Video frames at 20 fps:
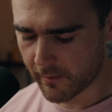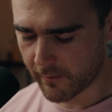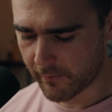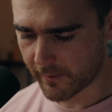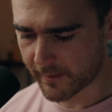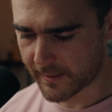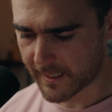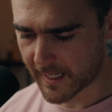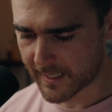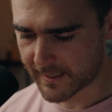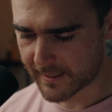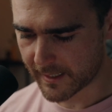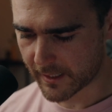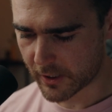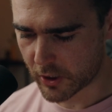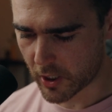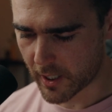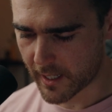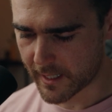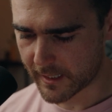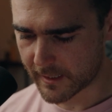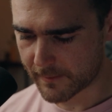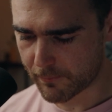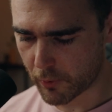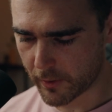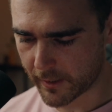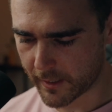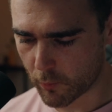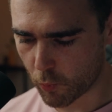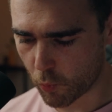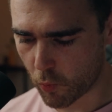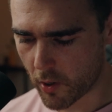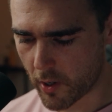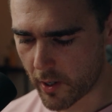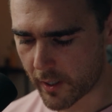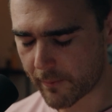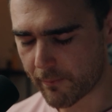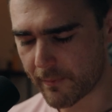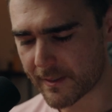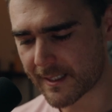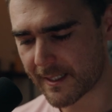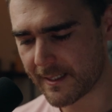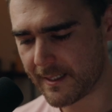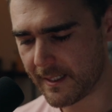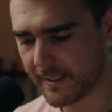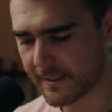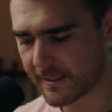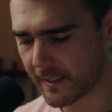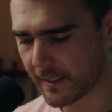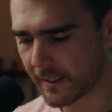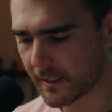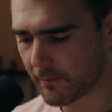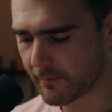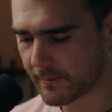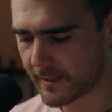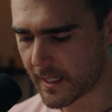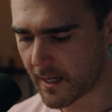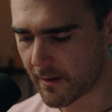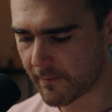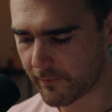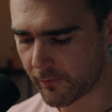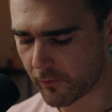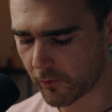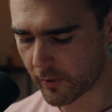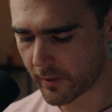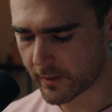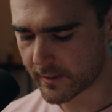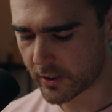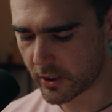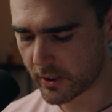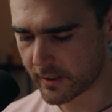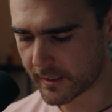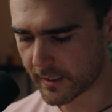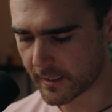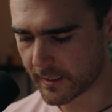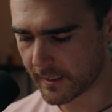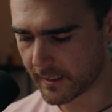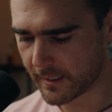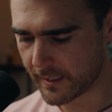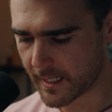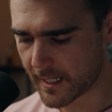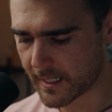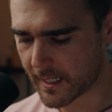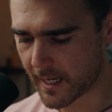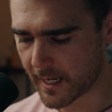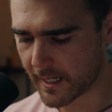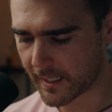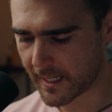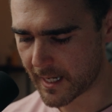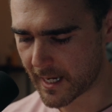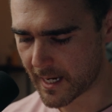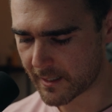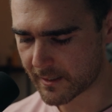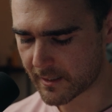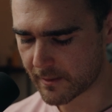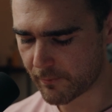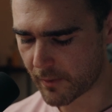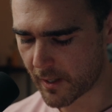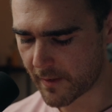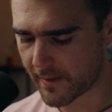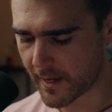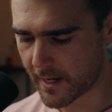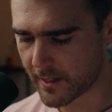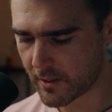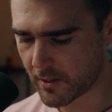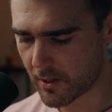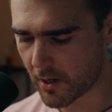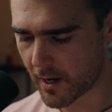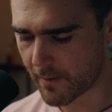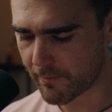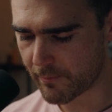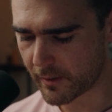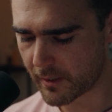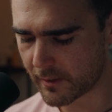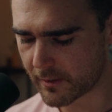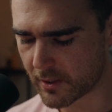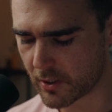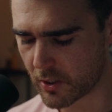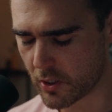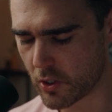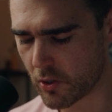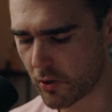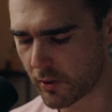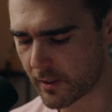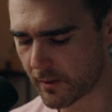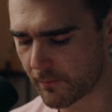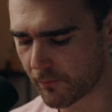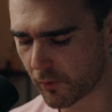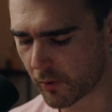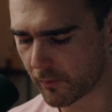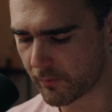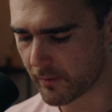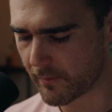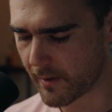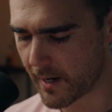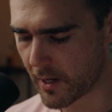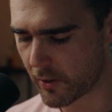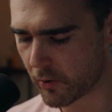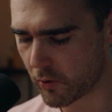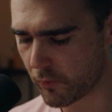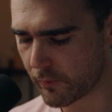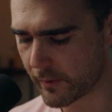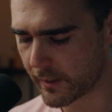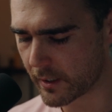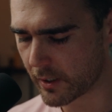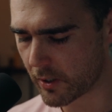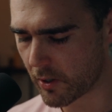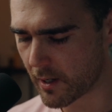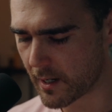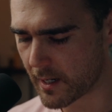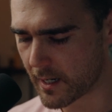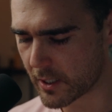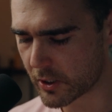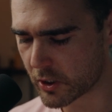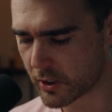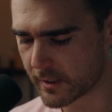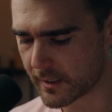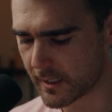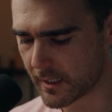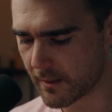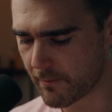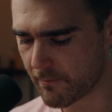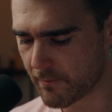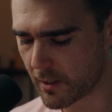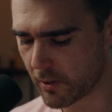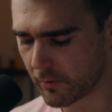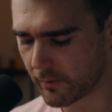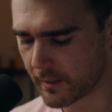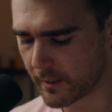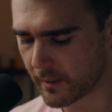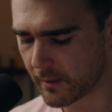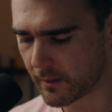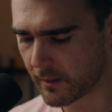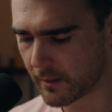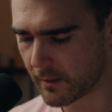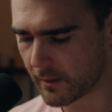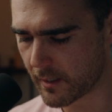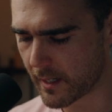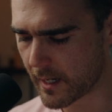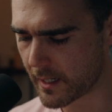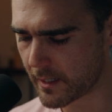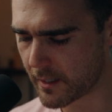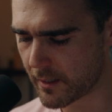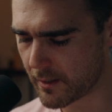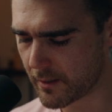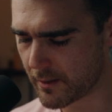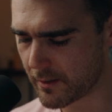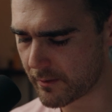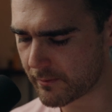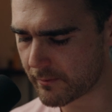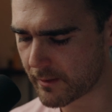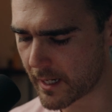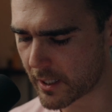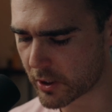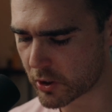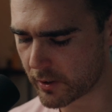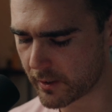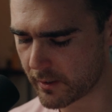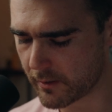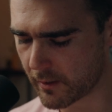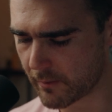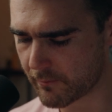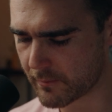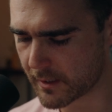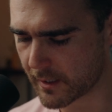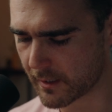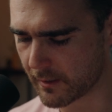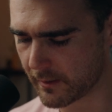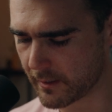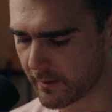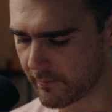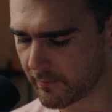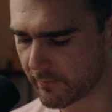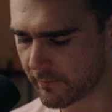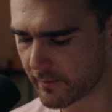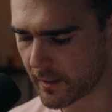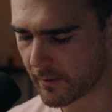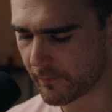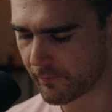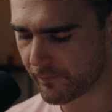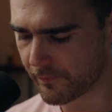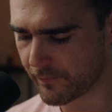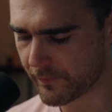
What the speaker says: Fantastic, Giant is putting in work. Musketeer is going to come down for us. She's going to get countered by that knight, but it's not a problem at all. We're going to go archers in the middle here. Actually, I'm just going to leave it for now.